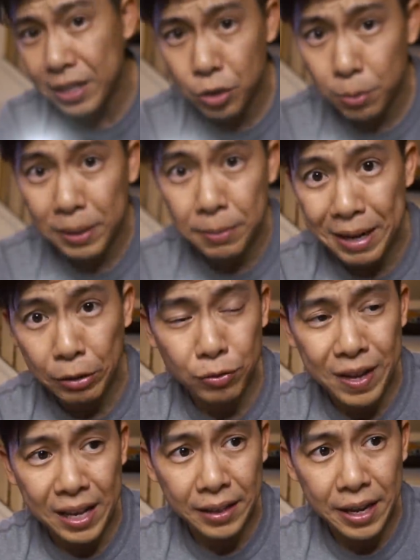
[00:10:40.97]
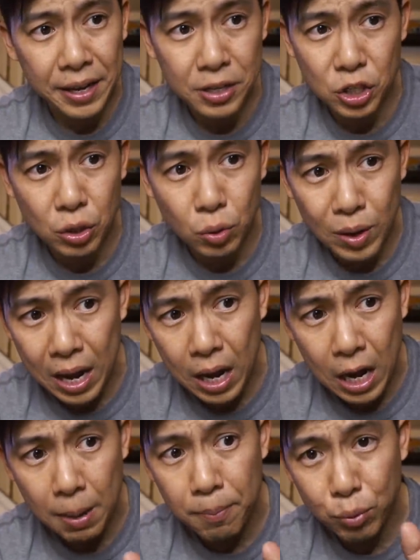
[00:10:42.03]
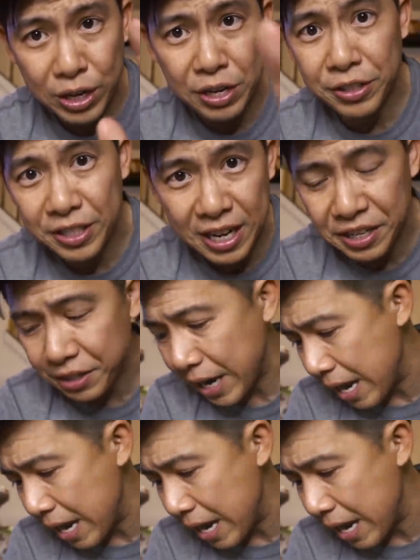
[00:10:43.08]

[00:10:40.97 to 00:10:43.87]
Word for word: guys know about the mangrove tank yet, so pretend you did not hear